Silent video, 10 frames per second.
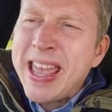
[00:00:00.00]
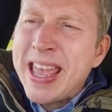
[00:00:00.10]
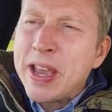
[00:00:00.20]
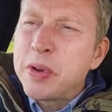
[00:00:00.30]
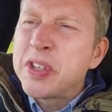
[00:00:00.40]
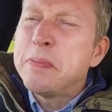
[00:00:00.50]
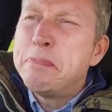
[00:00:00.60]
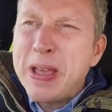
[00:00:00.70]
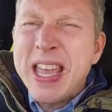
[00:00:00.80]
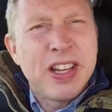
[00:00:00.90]
here is a
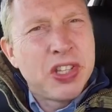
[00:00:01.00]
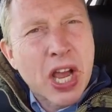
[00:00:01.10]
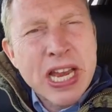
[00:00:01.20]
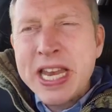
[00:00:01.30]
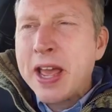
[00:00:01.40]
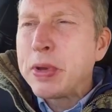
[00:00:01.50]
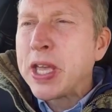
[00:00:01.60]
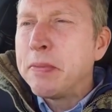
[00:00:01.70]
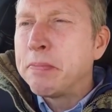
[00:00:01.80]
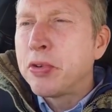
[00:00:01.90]
big
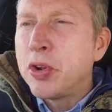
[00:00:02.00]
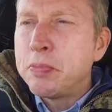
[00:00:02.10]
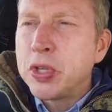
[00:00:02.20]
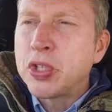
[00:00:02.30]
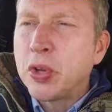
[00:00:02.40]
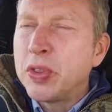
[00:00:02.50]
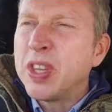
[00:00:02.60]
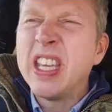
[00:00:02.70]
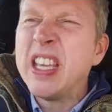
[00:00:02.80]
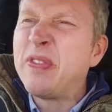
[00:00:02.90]
dynamic improvement
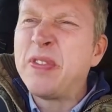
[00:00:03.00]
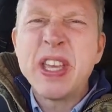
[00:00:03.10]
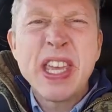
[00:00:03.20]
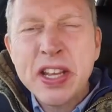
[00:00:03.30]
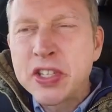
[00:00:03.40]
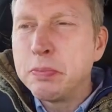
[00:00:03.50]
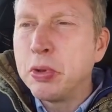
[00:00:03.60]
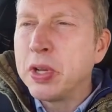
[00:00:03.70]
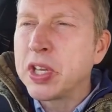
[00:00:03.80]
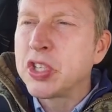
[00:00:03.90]
on the forgettable